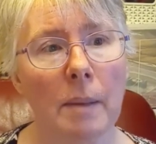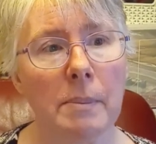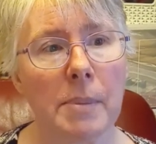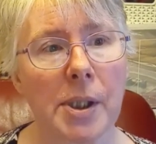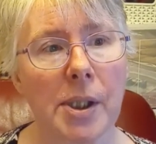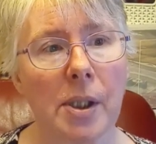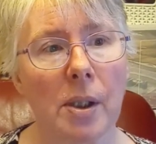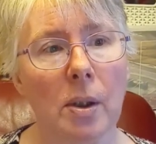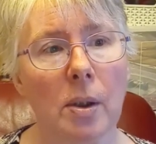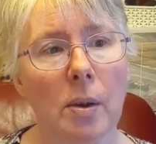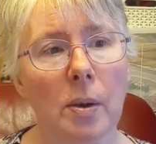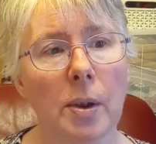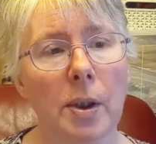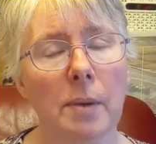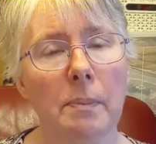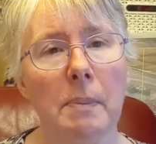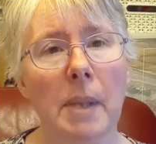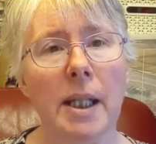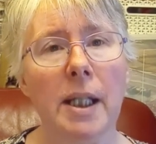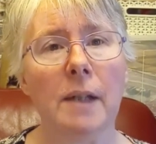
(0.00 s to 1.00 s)
So
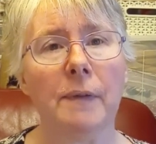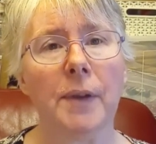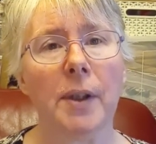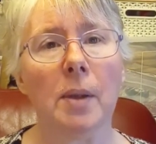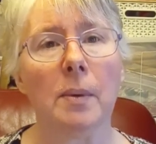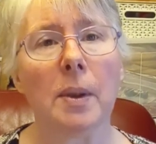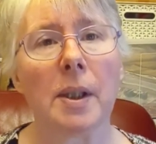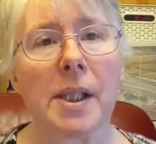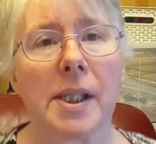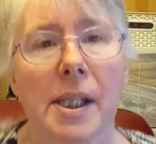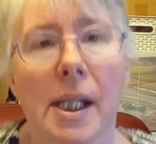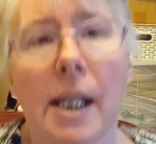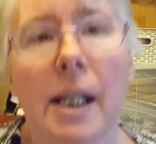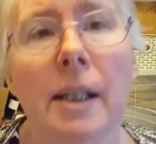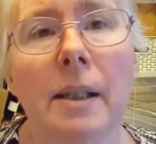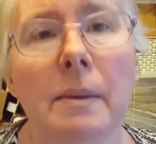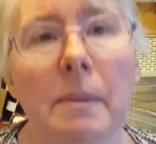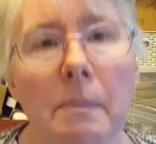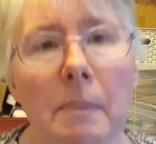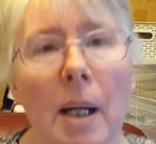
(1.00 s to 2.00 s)
many of you will have
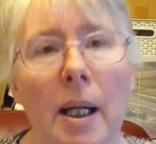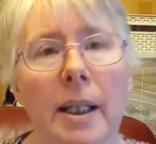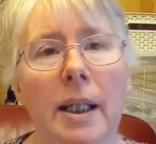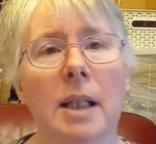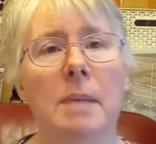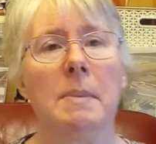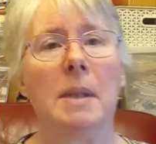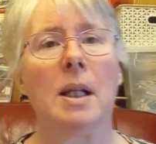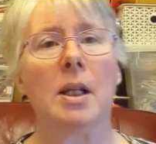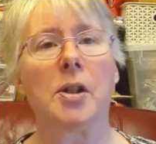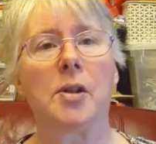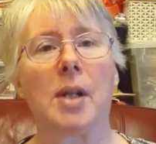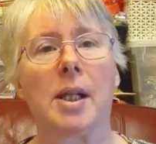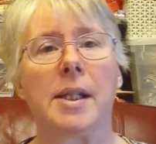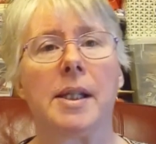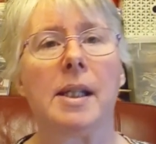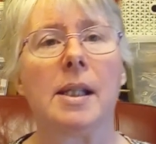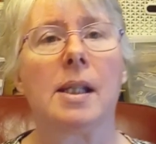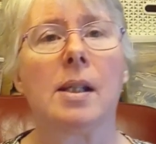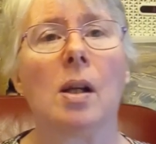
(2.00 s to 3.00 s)
seen my email
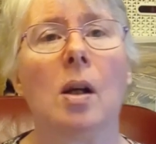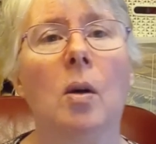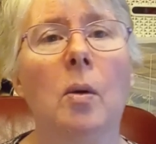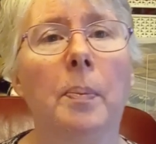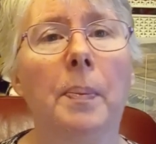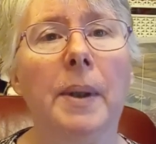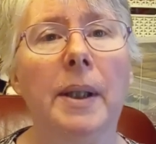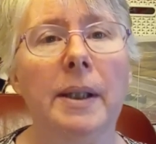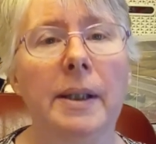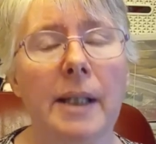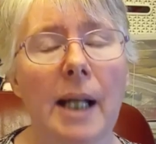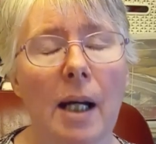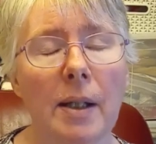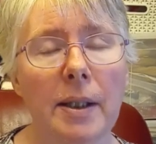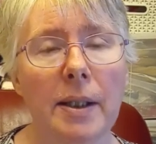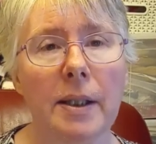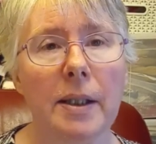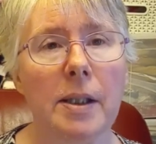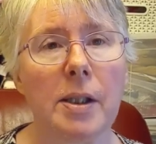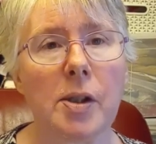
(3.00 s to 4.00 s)
address is up and down
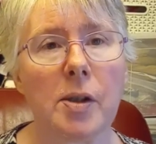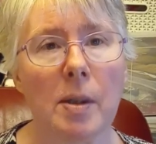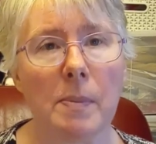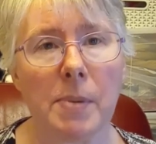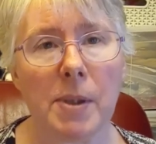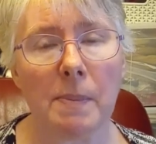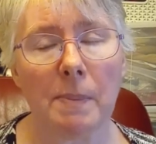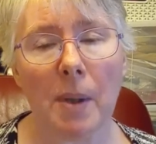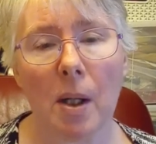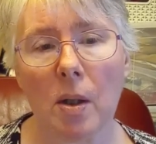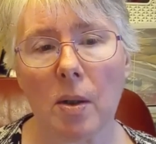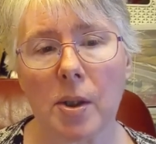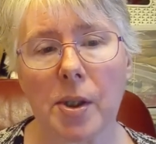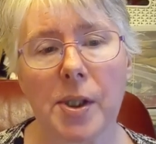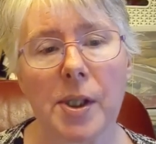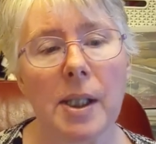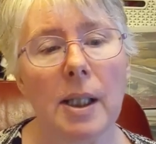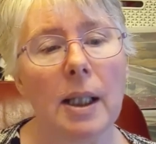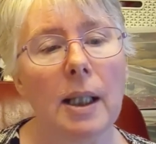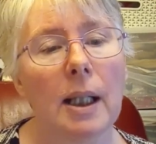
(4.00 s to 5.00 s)
in the description
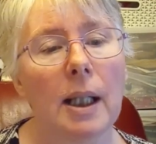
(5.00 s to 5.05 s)
box,